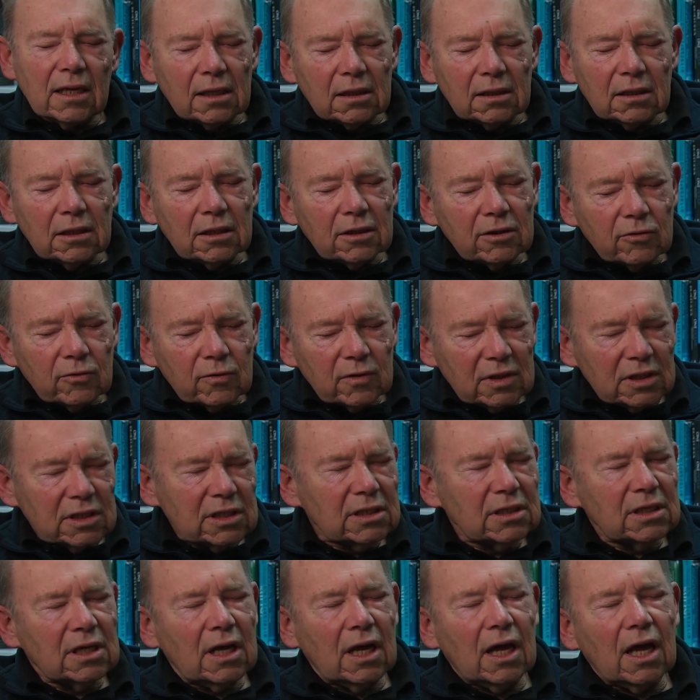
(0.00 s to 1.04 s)

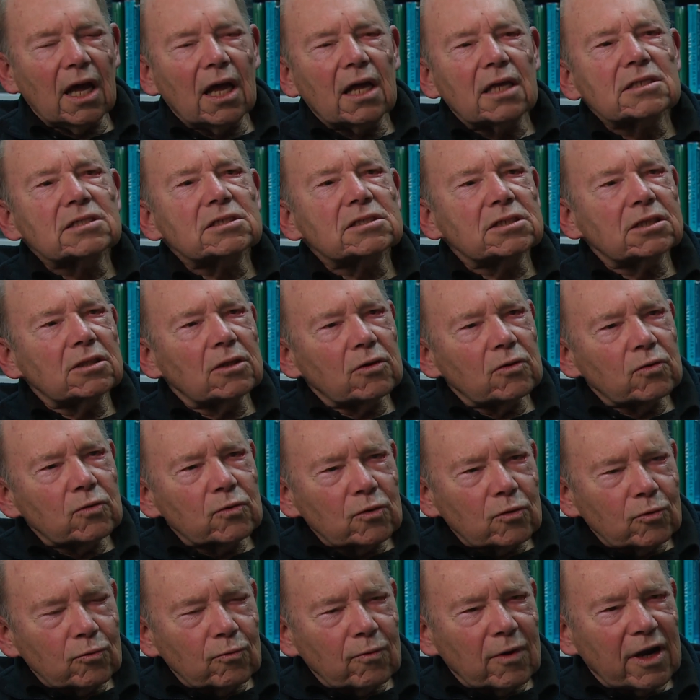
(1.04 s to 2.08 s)
literally uh, slower